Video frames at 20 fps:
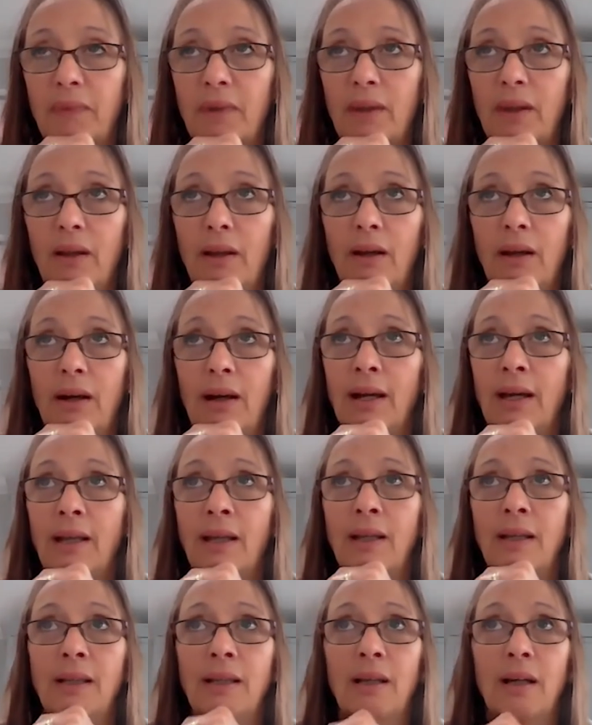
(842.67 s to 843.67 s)
I
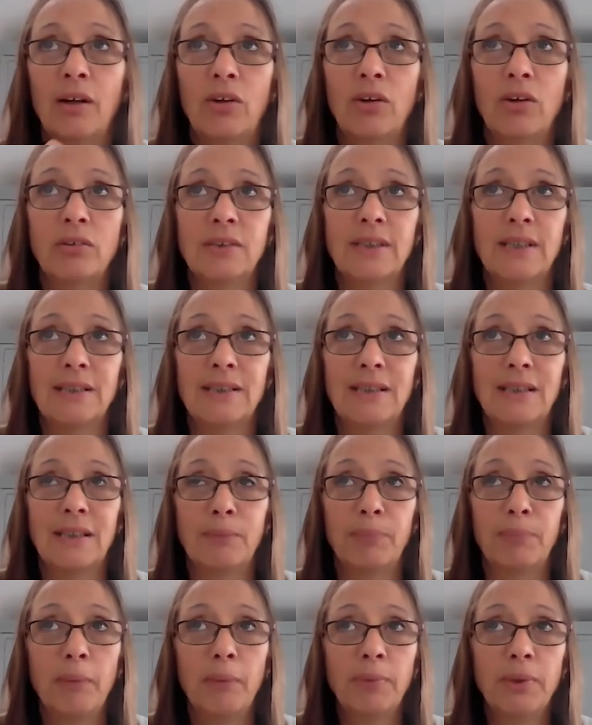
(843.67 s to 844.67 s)
contacted a
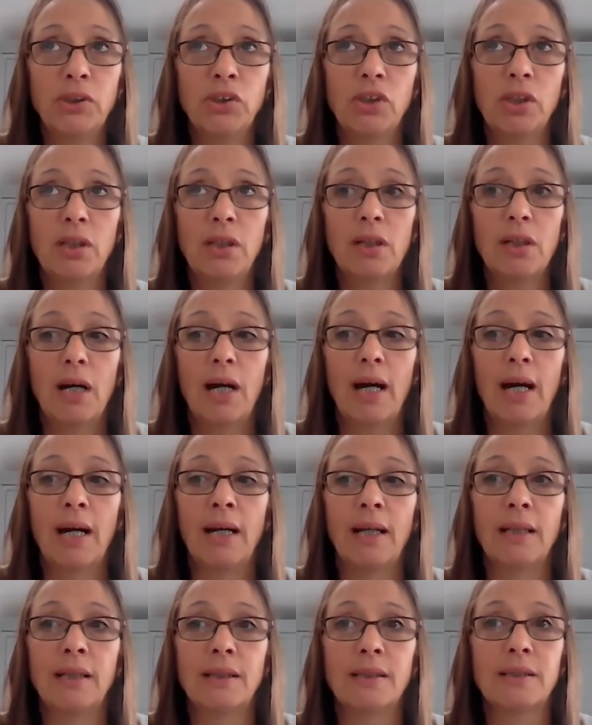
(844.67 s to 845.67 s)
publisher,
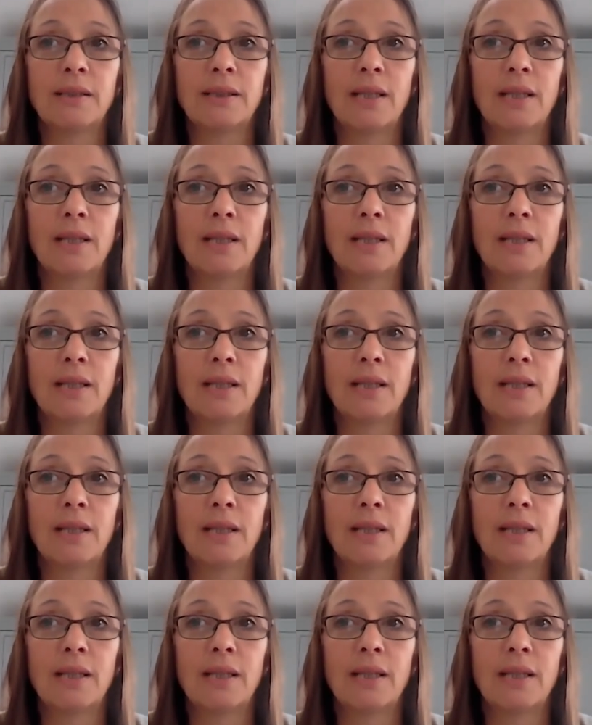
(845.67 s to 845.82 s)
and